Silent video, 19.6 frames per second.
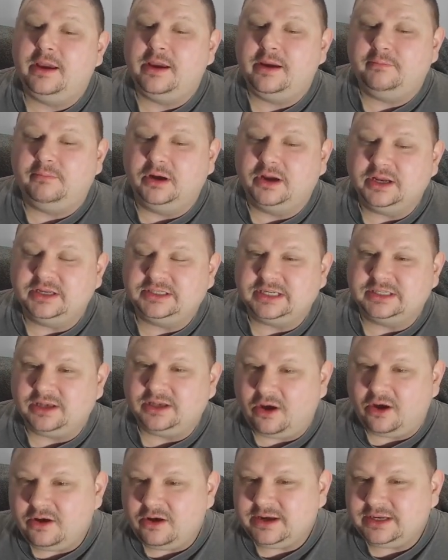because as
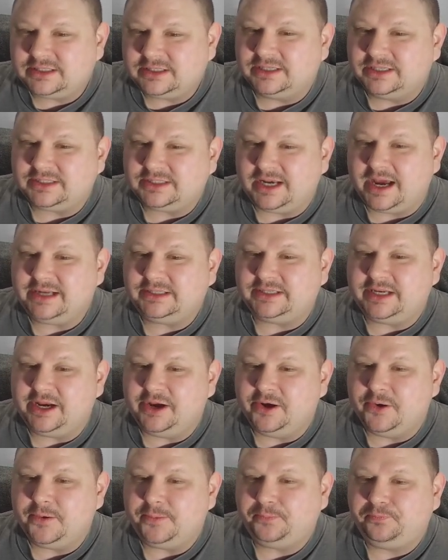long as this knight's
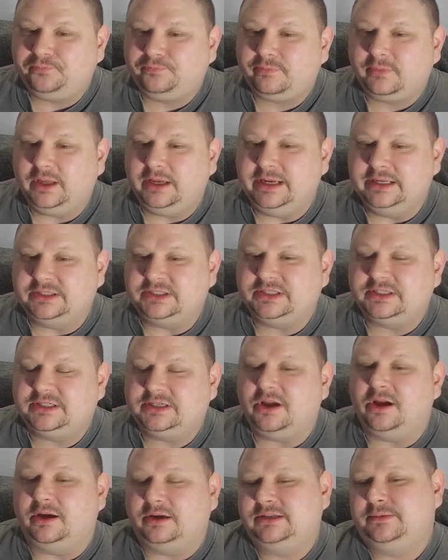here, it
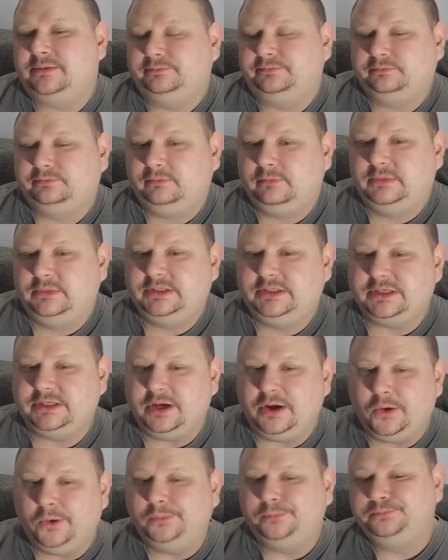sucks.
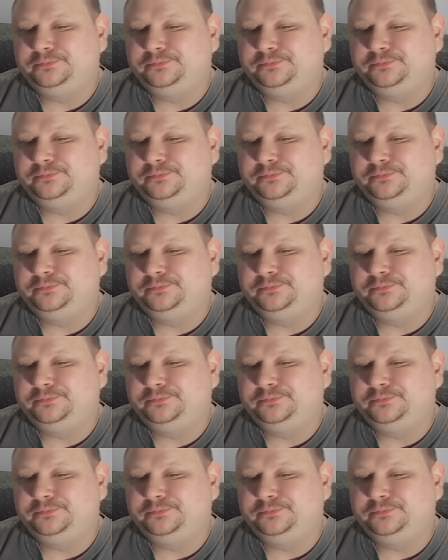So,